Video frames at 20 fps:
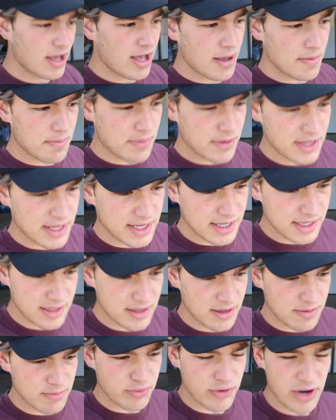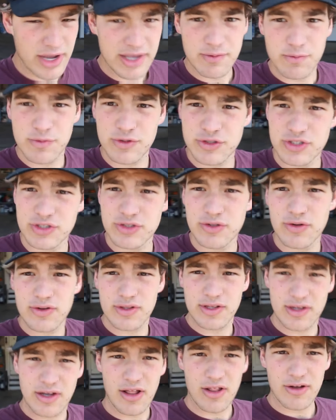up in uh, Brighton, which is
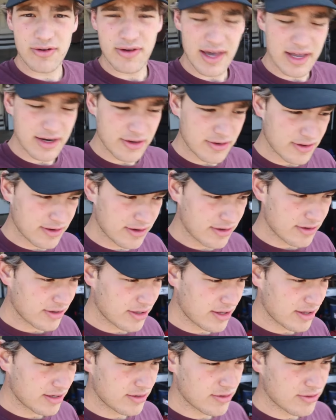northern Colorado area,